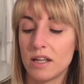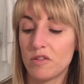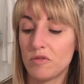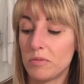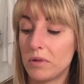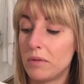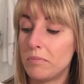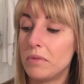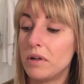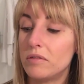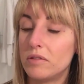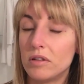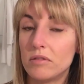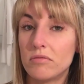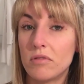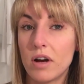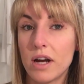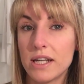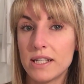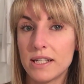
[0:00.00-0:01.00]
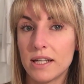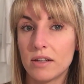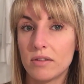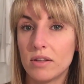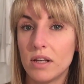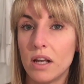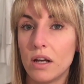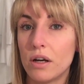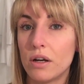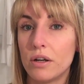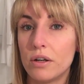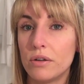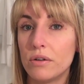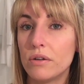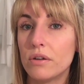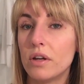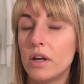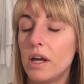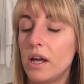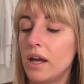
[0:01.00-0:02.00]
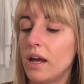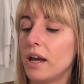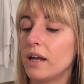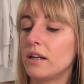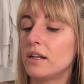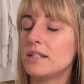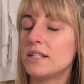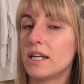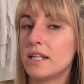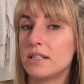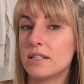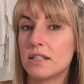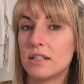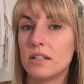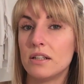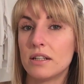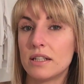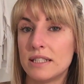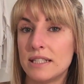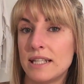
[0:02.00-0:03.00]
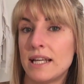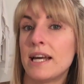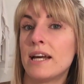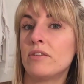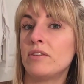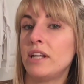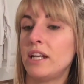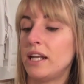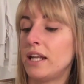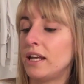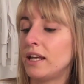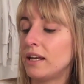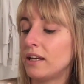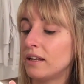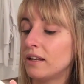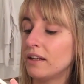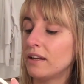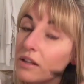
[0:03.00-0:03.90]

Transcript: to have my mirror right down low, and I tend to look down in it.